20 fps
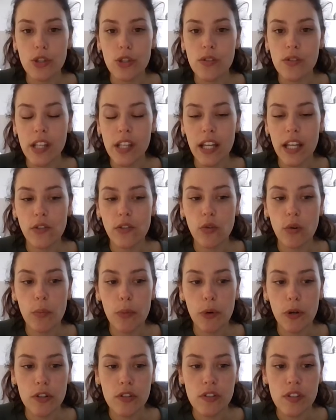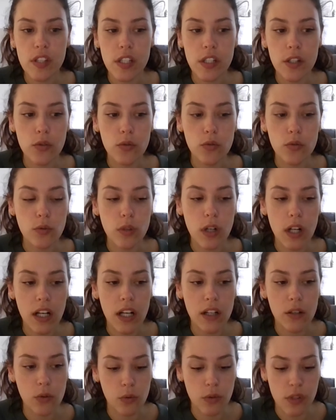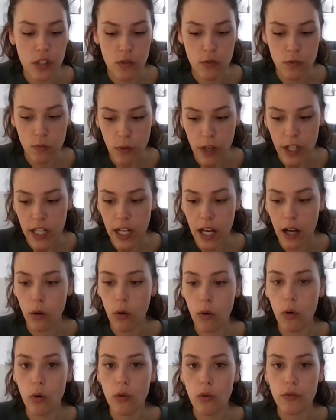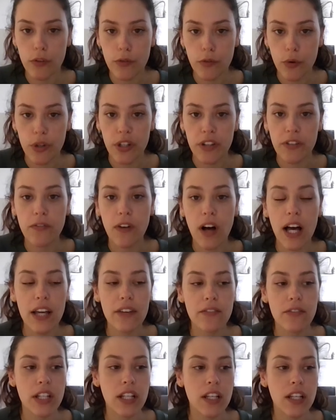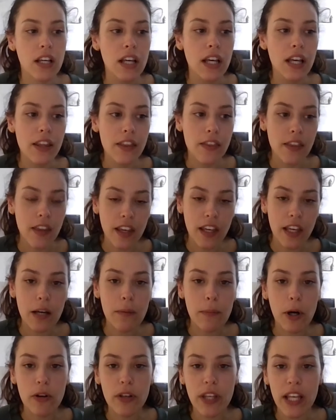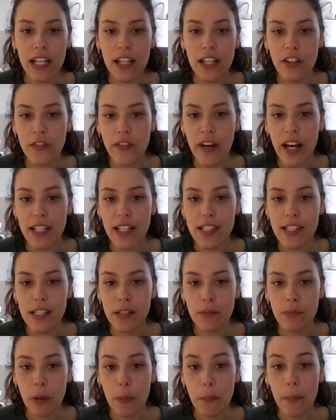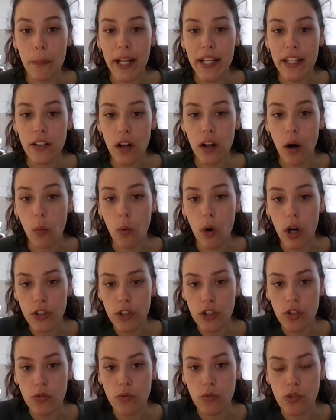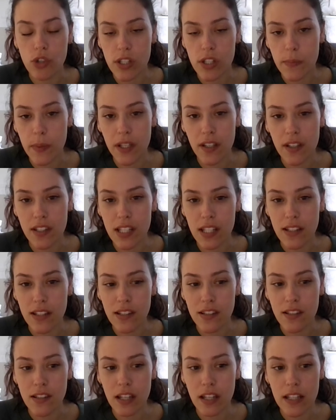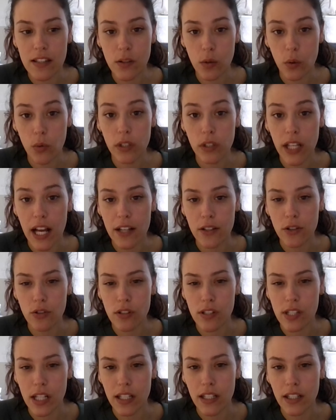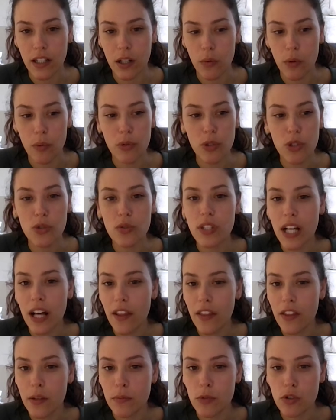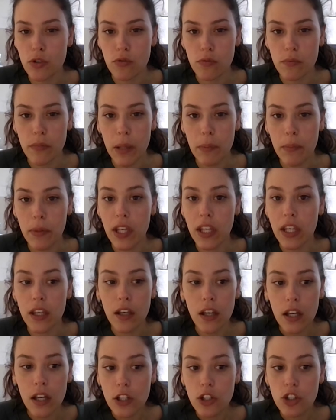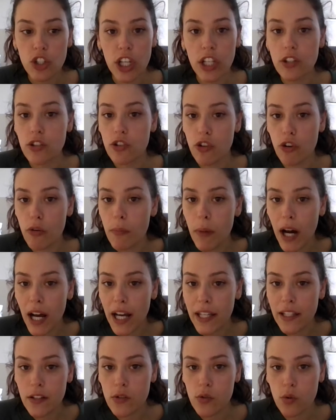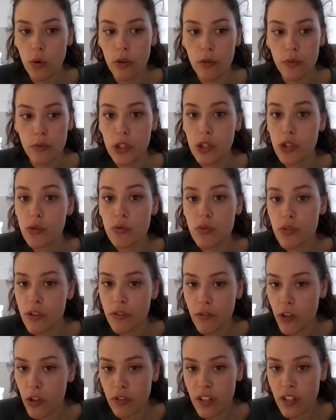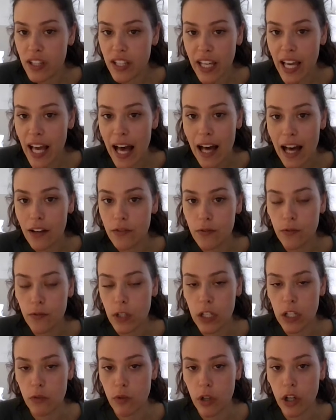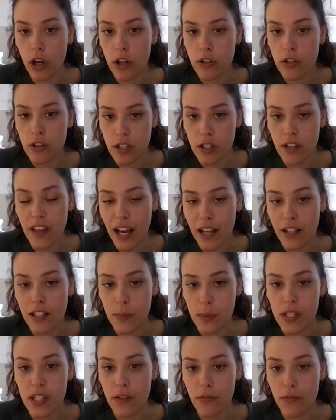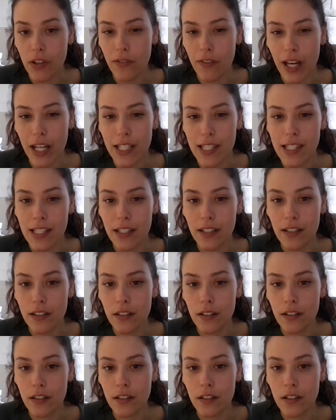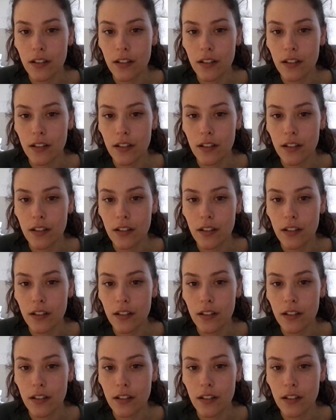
would you say to a person who is right now over 45 and thinking about getting the vaccine but might not want to just because it's only AstraZeneca? What would you tell them to maybe change their minds or reduce the fear that they have in regards to that specific vaccine?